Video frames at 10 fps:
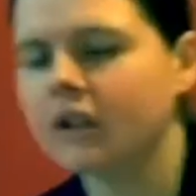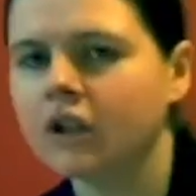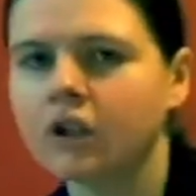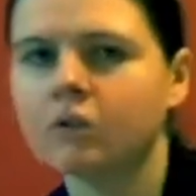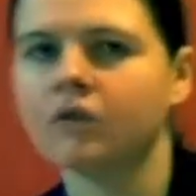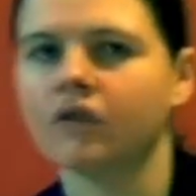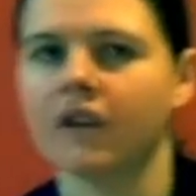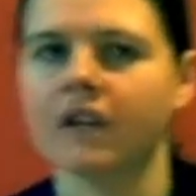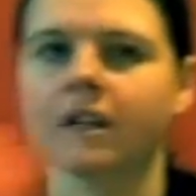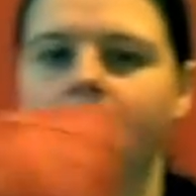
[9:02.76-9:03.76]

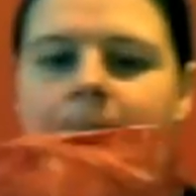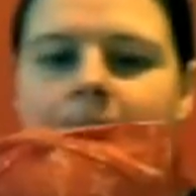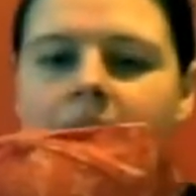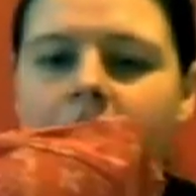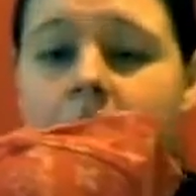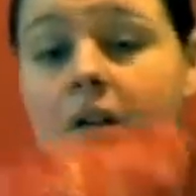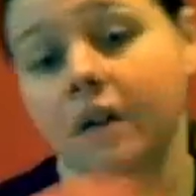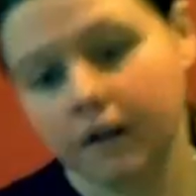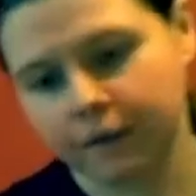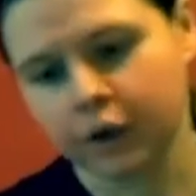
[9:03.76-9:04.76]
Gucci,
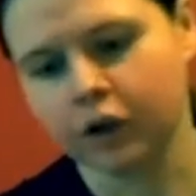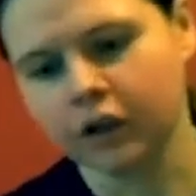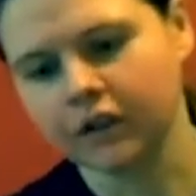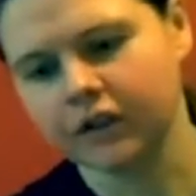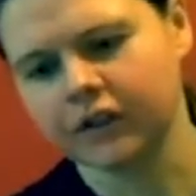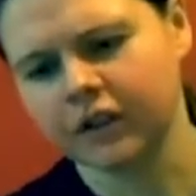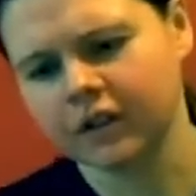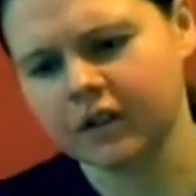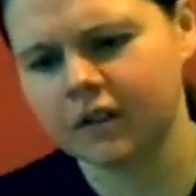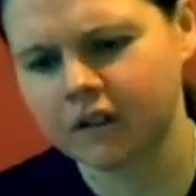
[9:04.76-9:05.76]
of course.
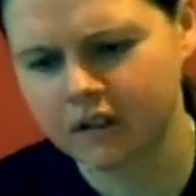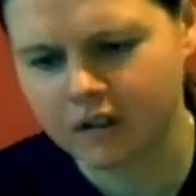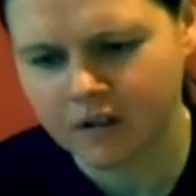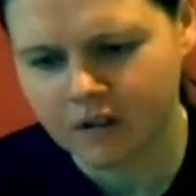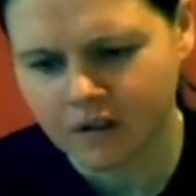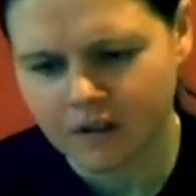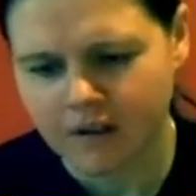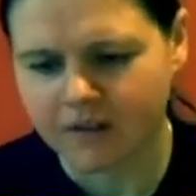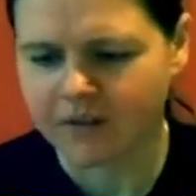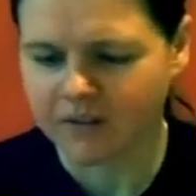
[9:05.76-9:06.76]

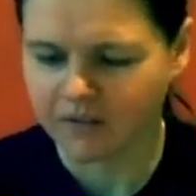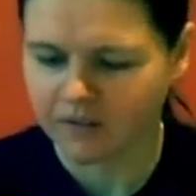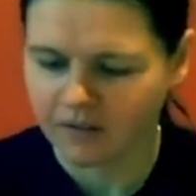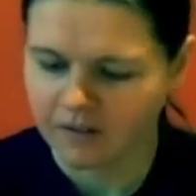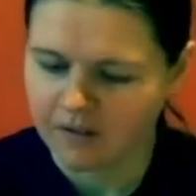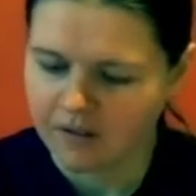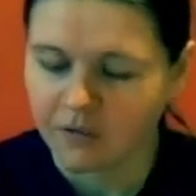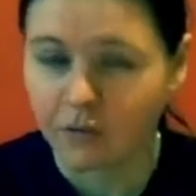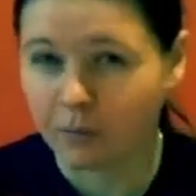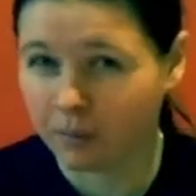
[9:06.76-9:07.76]
This is
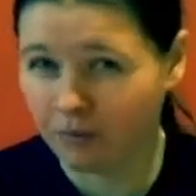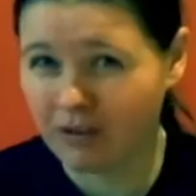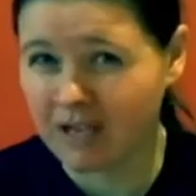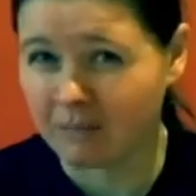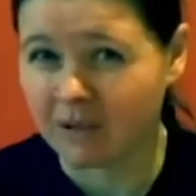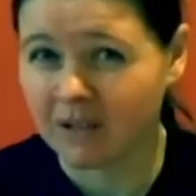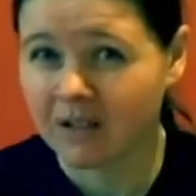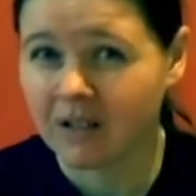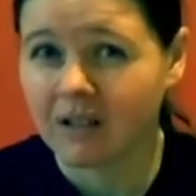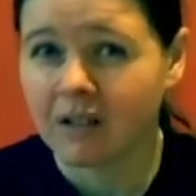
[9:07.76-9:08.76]
Supreme,
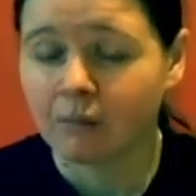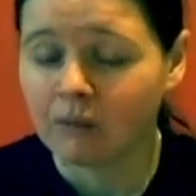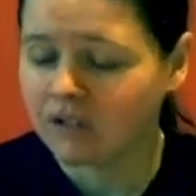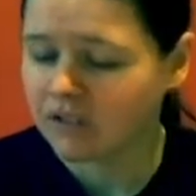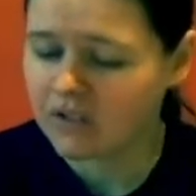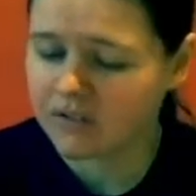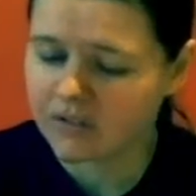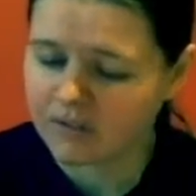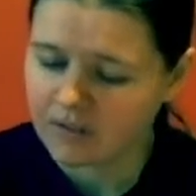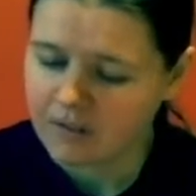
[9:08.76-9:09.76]
which
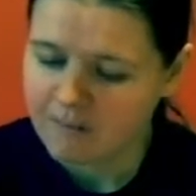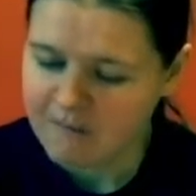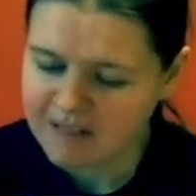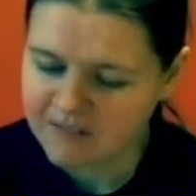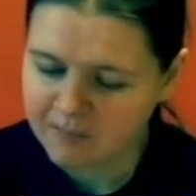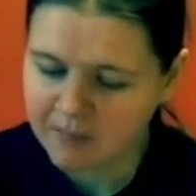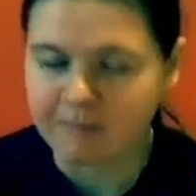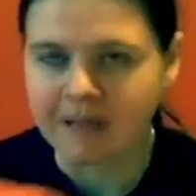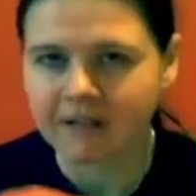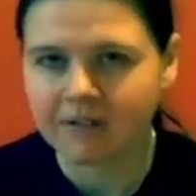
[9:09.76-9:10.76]
is meant to be
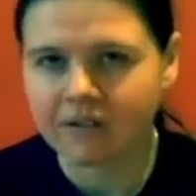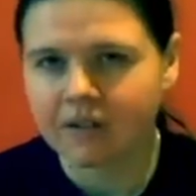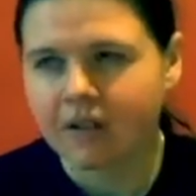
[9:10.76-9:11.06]
mixed